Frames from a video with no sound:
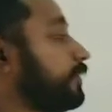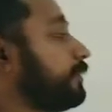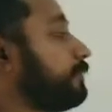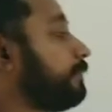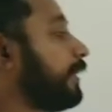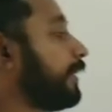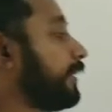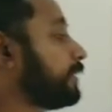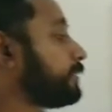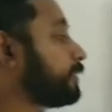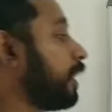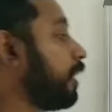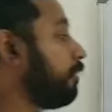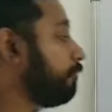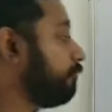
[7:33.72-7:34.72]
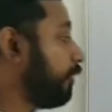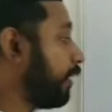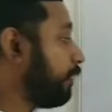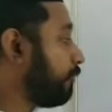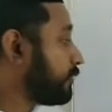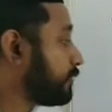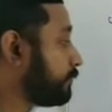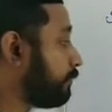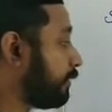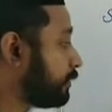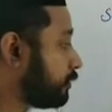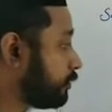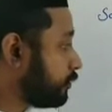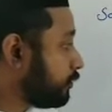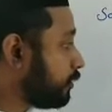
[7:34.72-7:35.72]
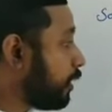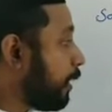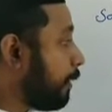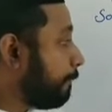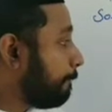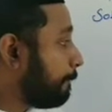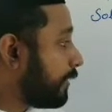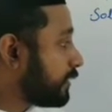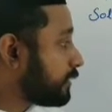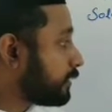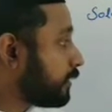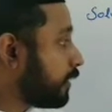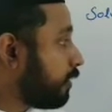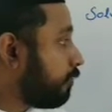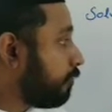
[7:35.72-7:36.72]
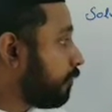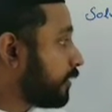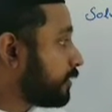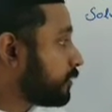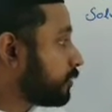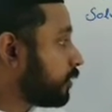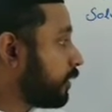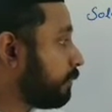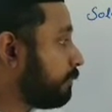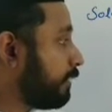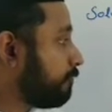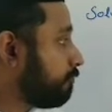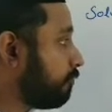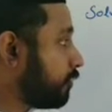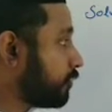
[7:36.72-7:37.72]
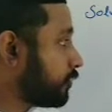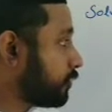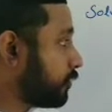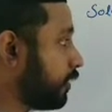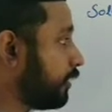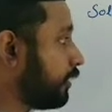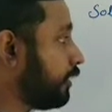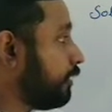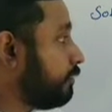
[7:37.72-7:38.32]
square minus 5x by 2 plus 5 square by 4 square,